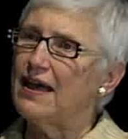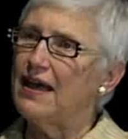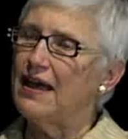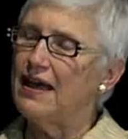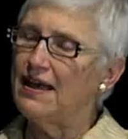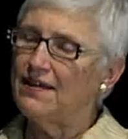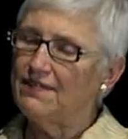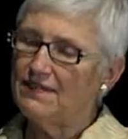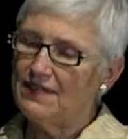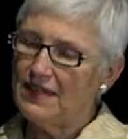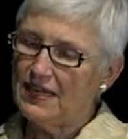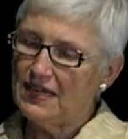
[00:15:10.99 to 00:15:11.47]

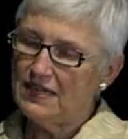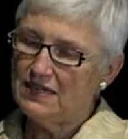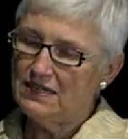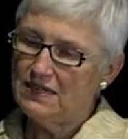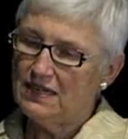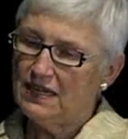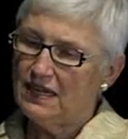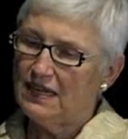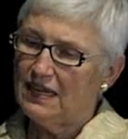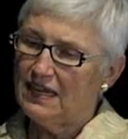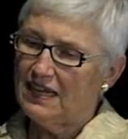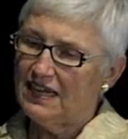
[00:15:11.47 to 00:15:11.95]
And then
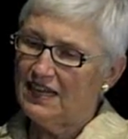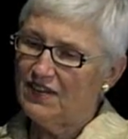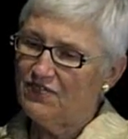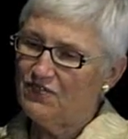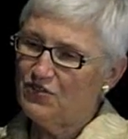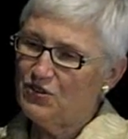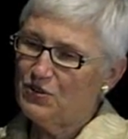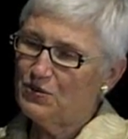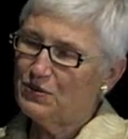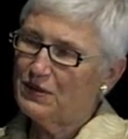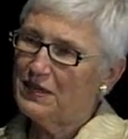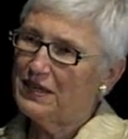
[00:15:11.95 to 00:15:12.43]

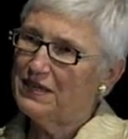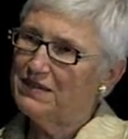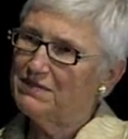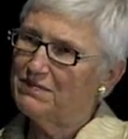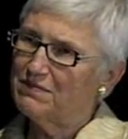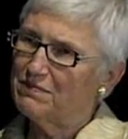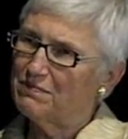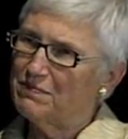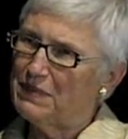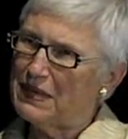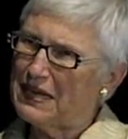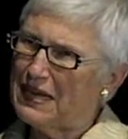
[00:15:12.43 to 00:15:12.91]
if you can
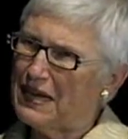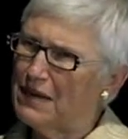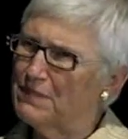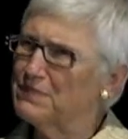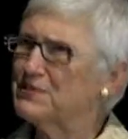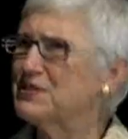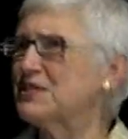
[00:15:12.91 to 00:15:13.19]
become